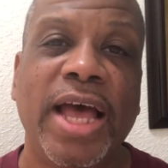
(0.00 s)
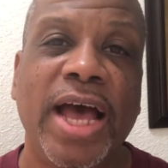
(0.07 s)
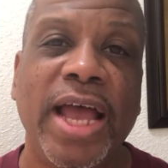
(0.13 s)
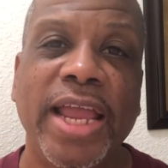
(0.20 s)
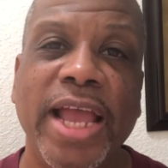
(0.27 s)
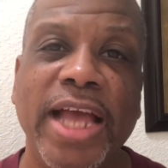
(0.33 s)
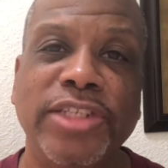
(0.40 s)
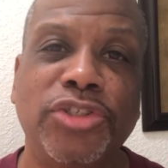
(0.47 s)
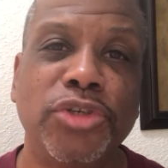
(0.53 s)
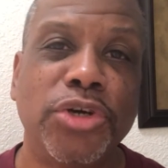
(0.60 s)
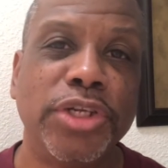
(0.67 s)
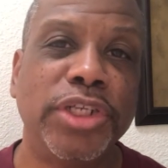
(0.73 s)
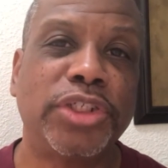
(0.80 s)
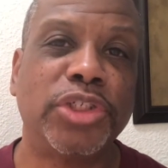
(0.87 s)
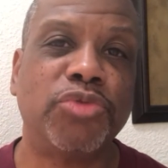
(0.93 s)
How you guys
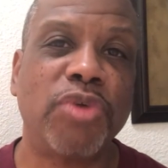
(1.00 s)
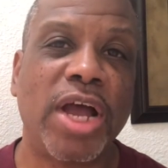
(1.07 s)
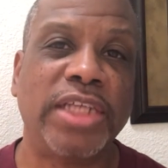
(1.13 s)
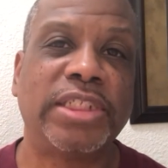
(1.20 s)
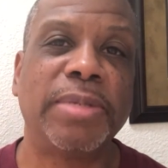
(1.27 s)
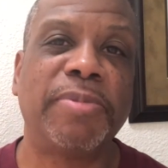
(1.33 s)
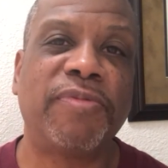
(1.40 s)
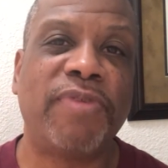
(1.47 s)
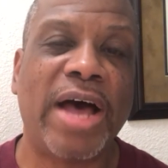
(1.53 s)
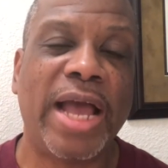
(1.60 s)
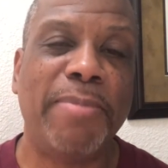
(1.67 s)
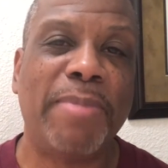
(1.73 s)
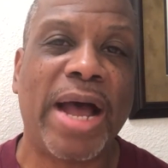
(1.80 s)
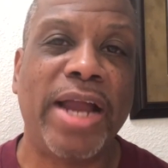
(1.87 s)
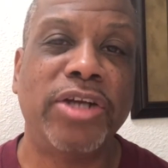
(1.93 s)
doing? This is Ron
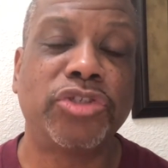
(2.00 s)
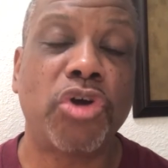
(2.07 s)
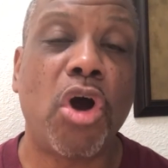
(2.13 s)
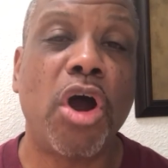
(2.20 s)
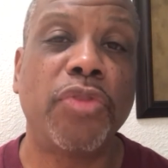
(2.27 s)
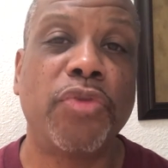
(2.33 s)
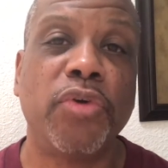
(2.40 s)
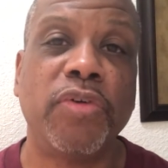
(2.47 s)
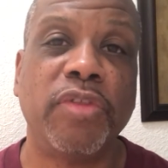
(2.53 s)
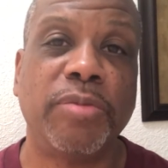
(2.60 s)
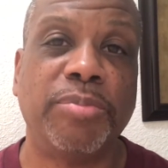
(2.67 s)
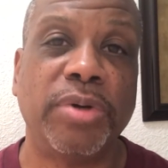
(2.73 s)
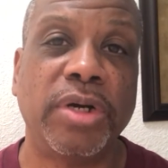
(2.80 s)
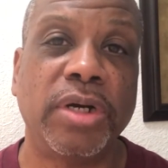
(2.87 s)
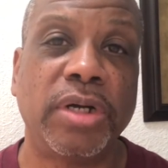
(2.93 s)
Simplified Myers, author of the
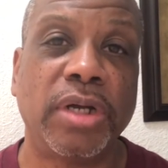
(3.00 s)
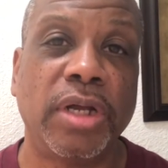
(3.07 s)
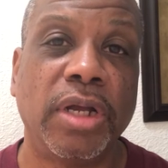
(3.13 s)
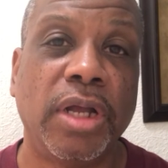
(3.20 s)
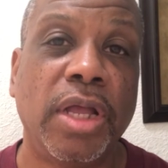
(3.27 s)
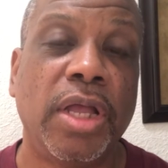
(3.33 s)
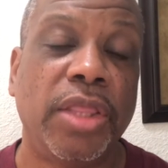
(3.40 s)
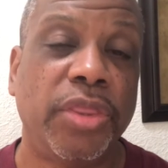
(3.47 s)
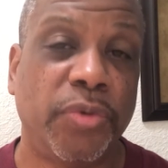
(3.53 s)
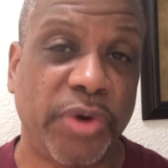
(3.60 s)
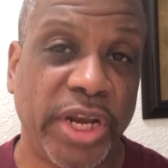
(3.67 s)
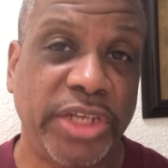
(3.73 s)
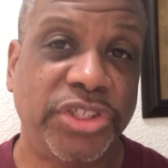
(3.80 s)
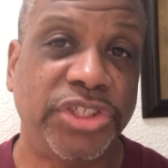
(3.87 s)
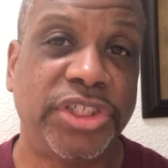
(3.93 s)
book, The
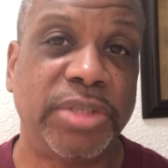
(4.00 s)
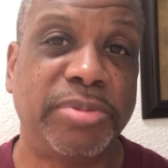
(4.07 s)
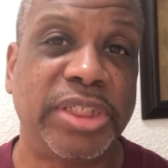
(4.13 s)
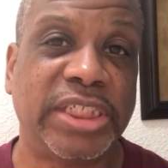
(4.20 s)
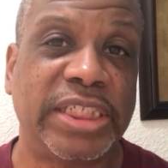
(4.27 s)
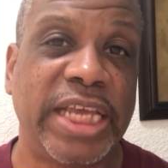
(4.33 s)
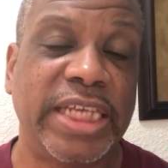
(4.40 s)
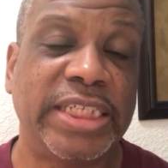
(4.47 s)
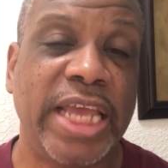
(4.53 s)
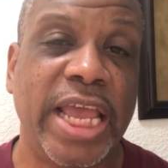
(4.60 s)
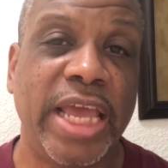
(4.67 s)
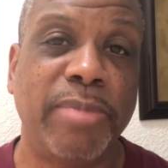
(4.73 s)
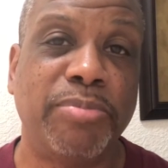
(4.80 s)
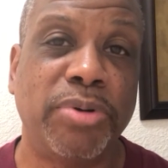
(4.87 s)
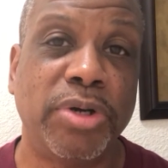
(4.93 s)
Relationship Success
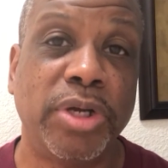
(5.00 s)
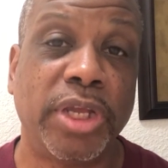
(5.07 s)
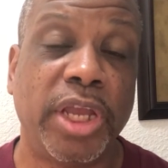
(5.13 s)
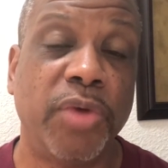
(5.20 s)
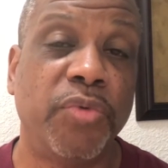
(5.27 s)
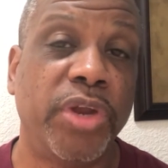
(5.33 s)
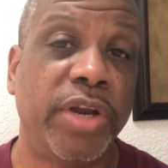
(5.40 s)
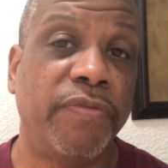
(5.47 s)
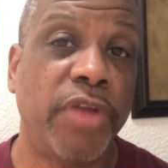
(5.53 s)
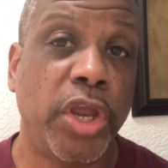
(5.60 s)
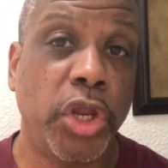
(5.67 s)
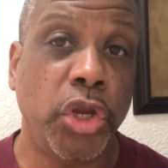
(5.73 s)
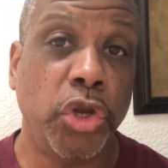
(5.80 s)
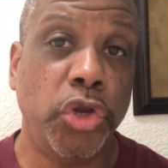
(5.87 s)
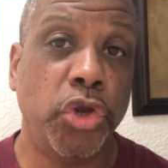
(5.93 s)
Handbook, Get Rid of
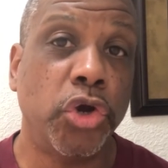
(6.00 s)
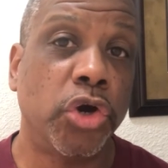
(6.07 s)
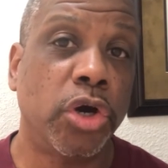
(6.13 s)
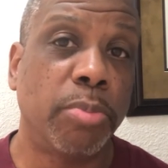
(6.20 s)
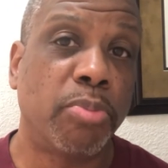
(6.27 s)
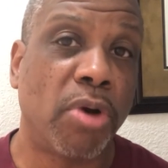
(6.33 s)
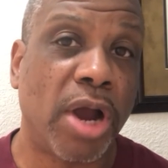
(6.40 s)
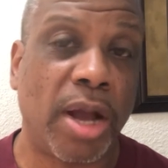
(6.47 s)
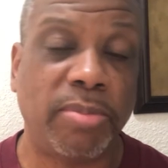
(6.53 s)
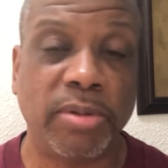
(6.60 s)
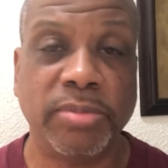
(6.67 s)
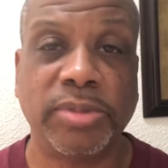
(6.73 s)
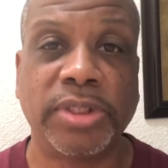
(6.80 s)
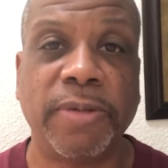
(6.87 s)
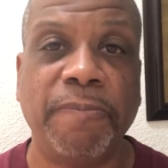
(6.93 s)
Your
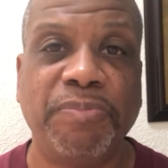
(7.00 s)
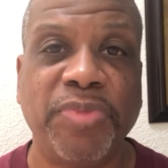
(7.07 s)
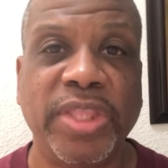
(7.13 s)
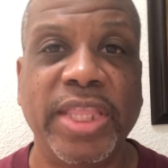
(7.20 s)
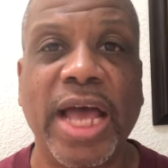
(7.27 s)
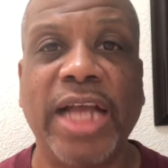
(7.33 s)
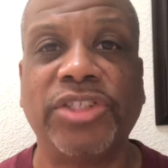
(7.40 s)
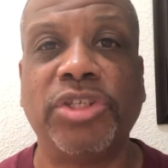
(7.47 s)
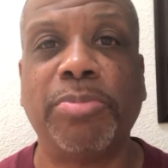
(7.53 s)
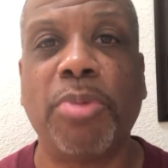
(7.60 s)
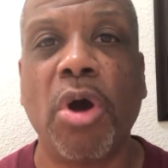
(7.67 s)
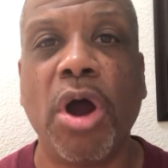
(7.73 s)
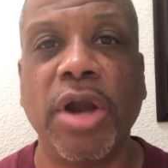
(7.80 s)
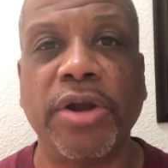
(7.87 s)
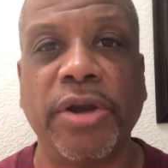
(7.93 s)
Problems, Not Your
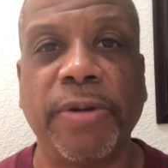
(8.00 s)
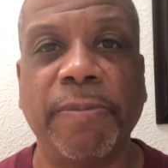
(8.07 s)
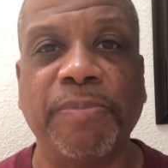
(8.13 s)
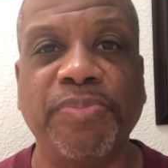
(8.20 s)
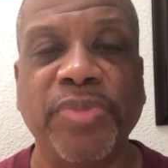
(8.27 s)
Partner.